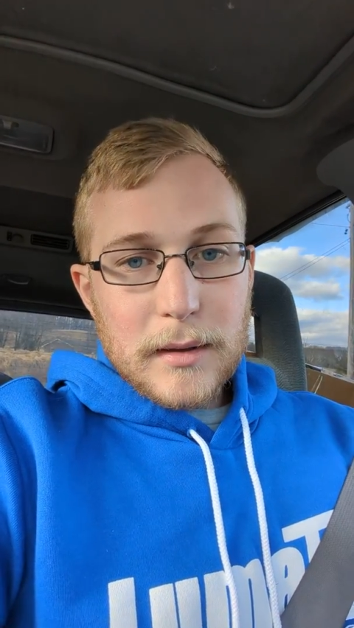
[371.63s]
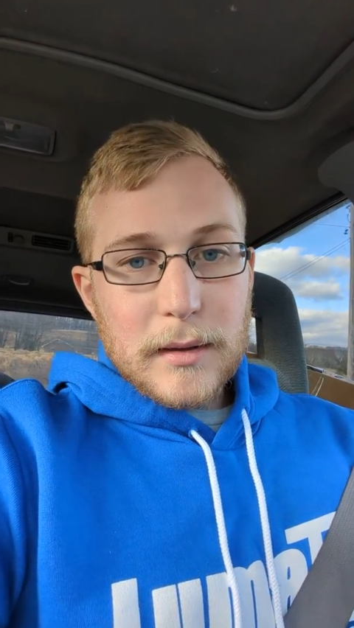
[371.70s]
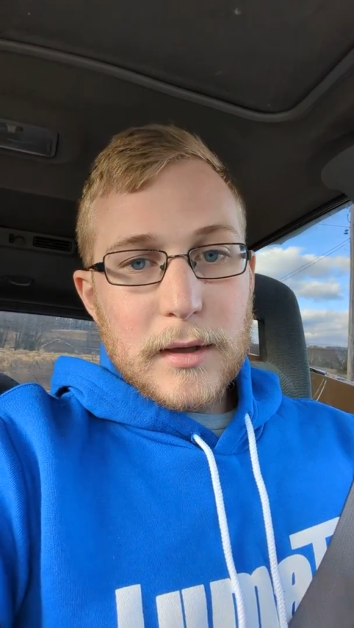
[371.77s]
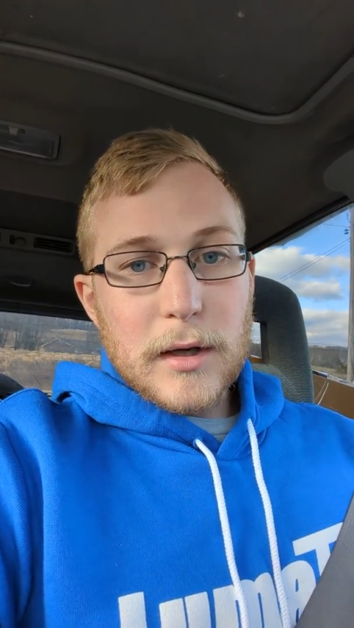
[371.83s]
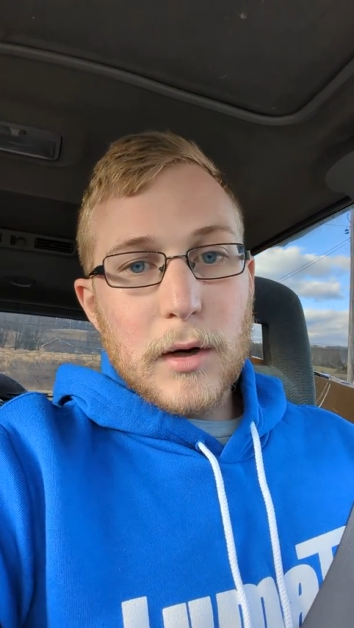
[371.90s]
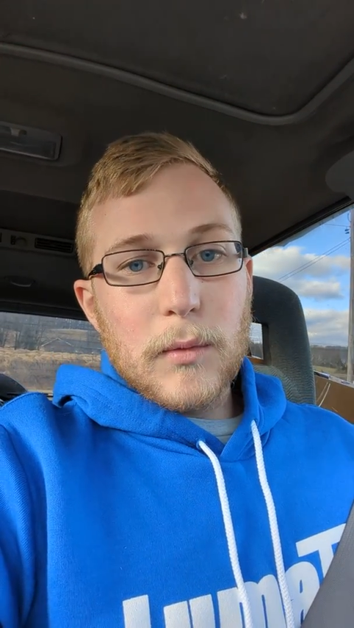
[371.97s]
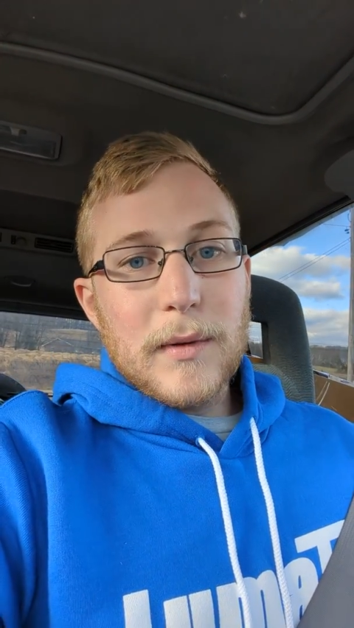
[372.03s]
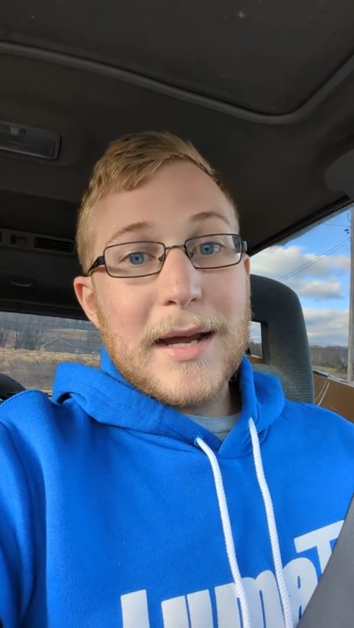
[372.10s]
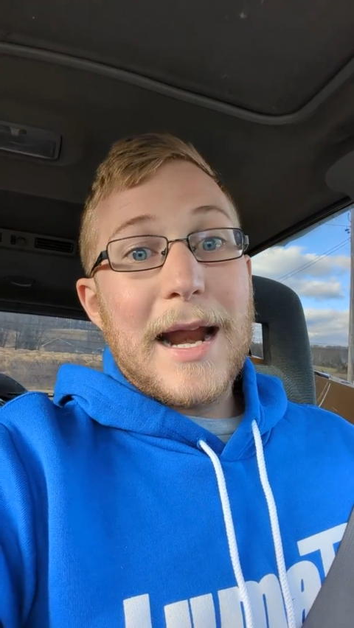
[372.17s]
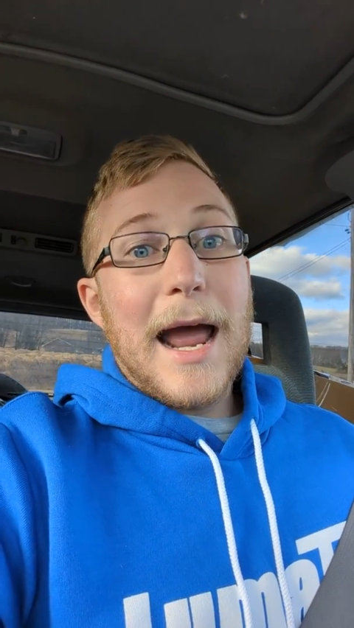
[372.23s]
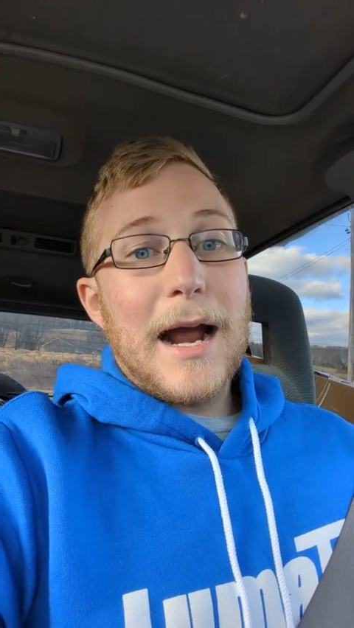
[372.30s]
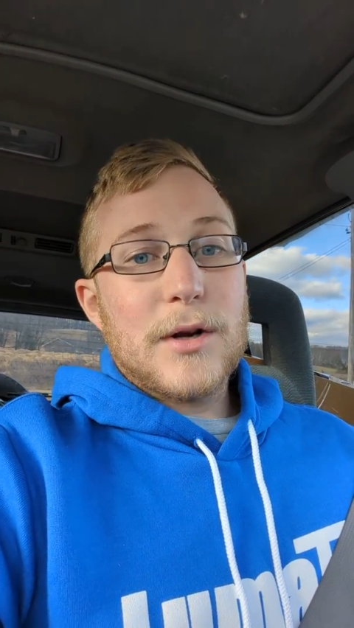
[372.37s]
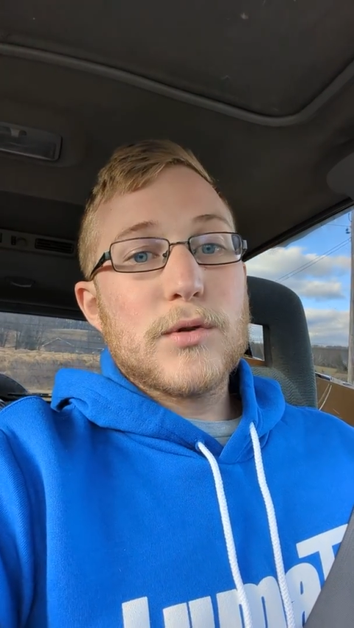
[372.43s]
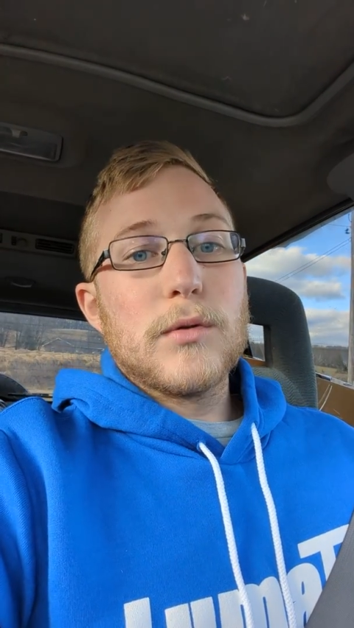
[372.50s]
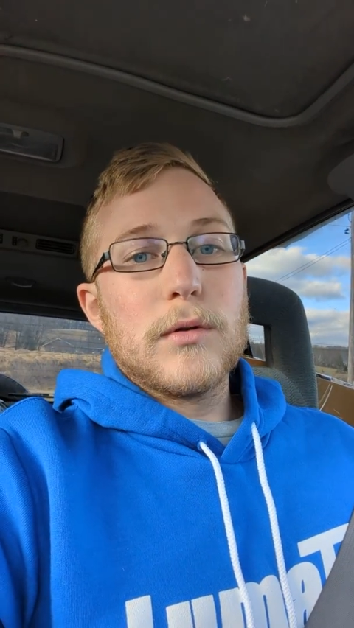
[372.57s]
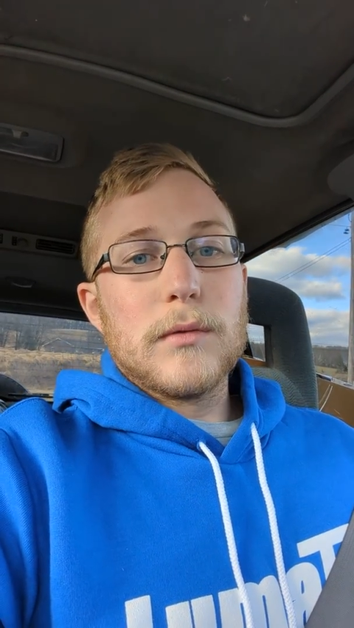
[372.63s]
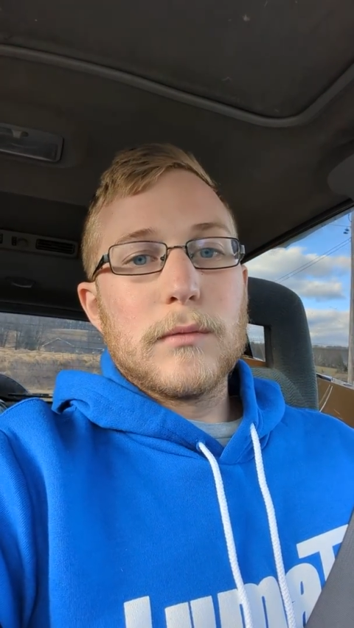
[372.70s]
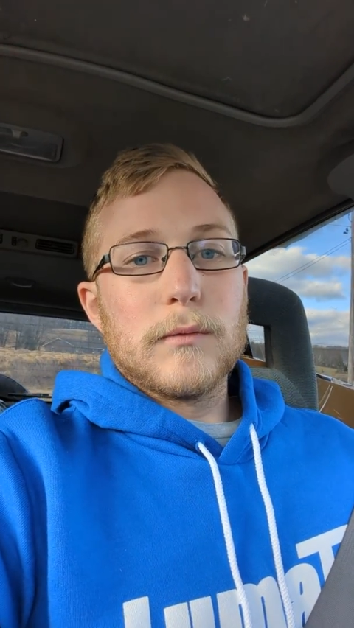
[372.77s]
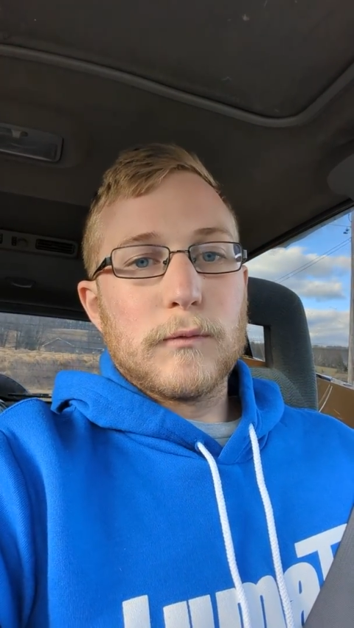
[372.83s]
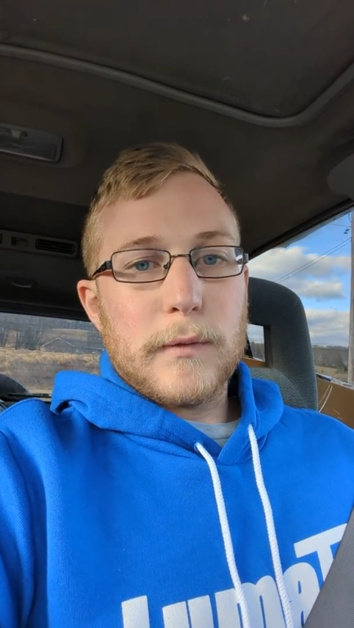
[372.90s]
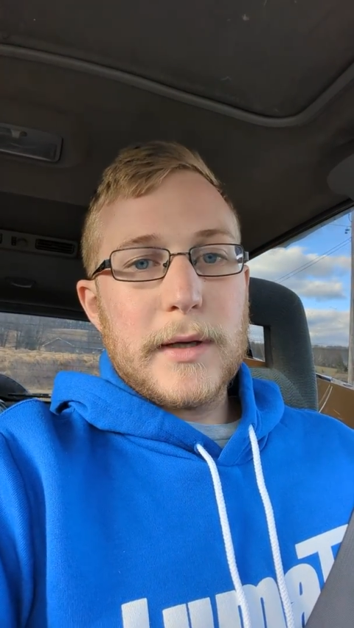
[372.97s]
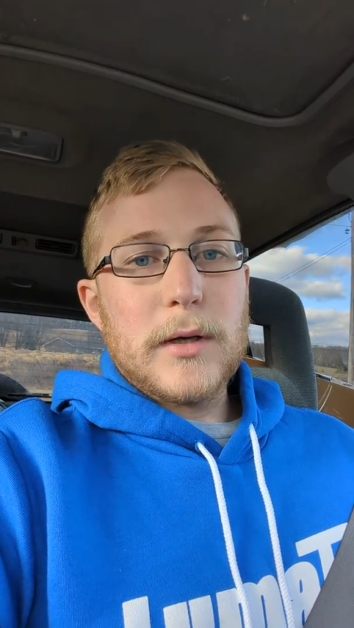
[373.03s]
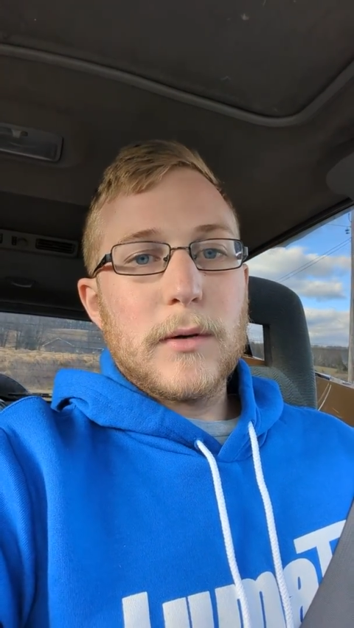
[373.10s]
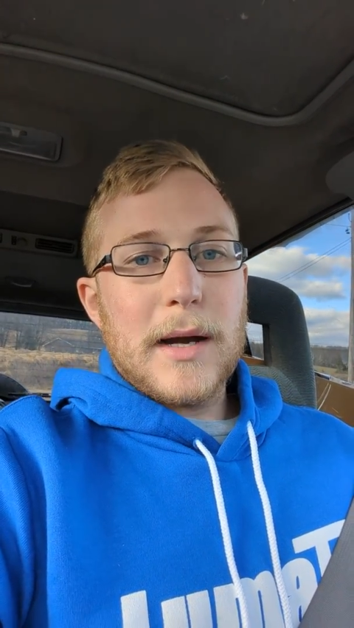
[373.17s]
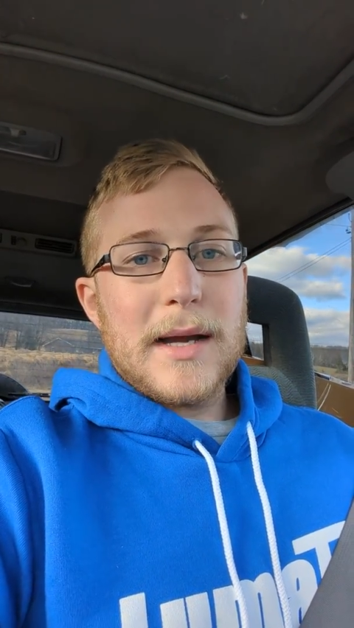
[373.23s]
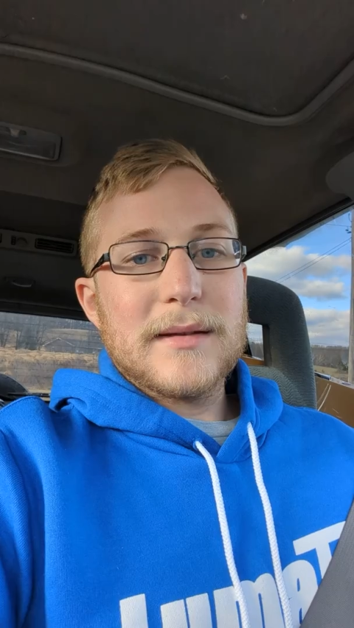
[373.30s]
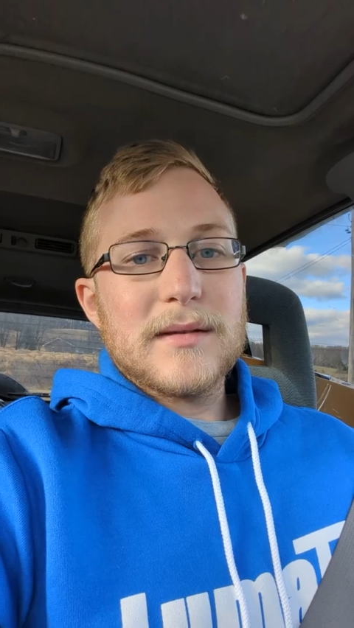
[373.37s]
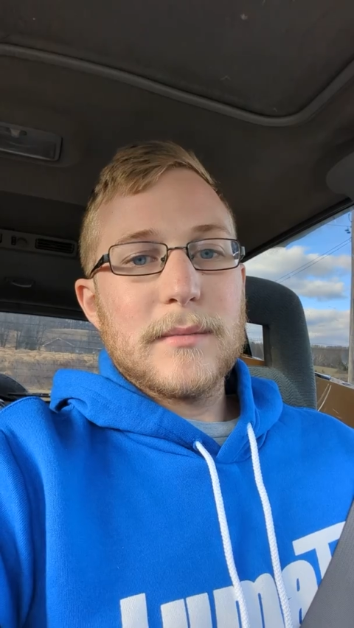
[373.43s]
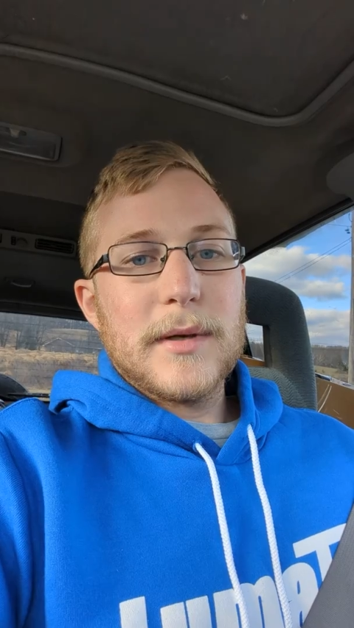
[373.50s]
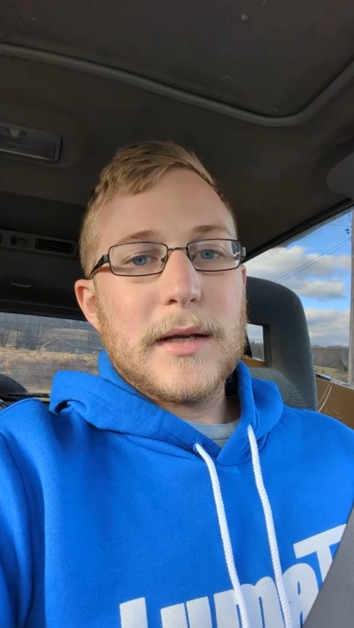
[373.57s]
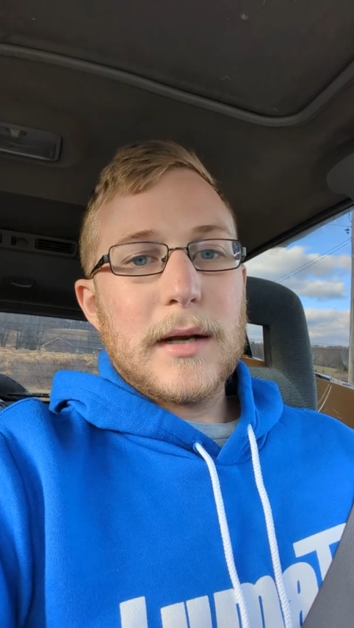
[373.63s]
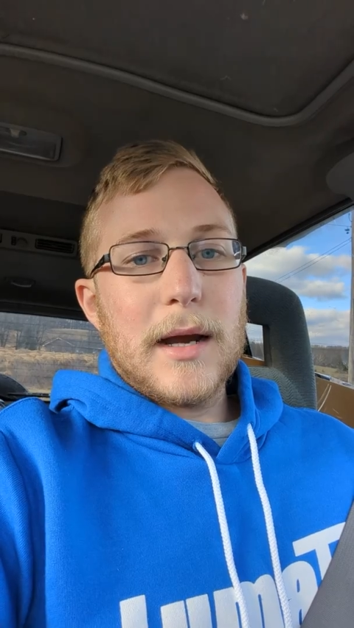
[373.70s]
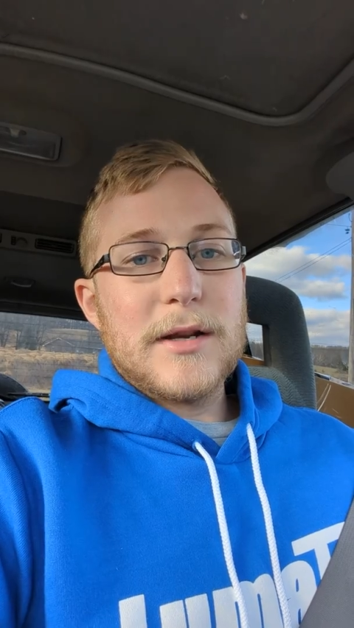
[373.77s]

an actual real estimate,